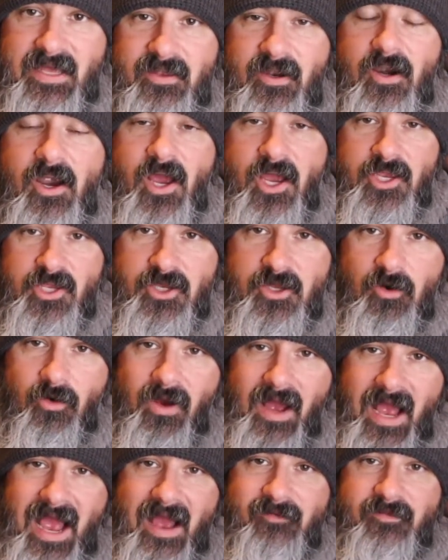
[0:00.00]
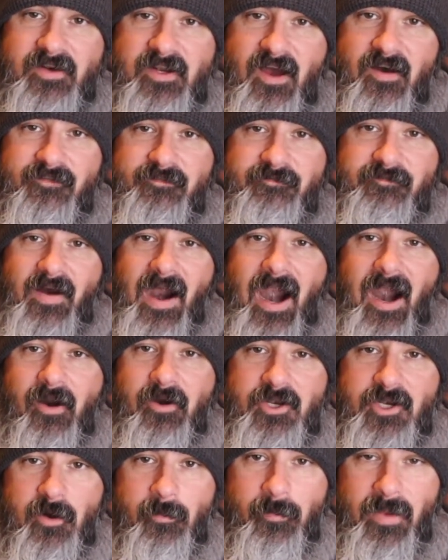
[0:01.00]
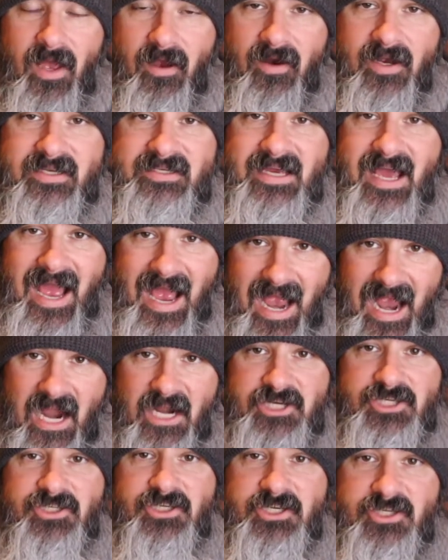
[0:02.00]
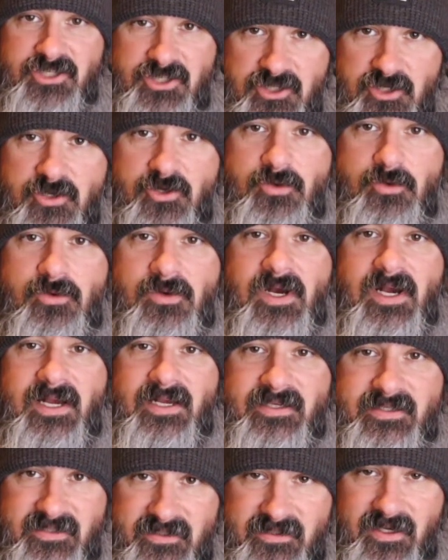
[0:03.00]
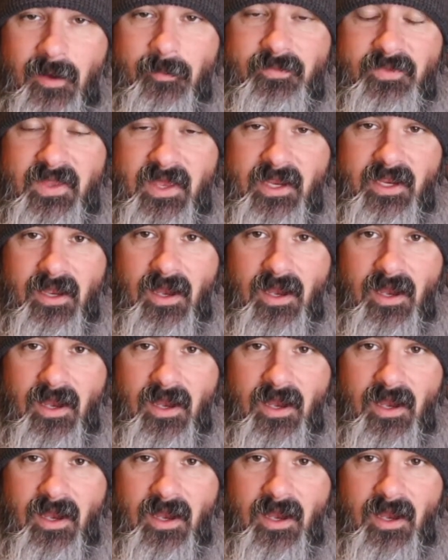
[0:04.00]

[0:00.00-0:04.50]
there. You don't have enough fire in your belly to actually do something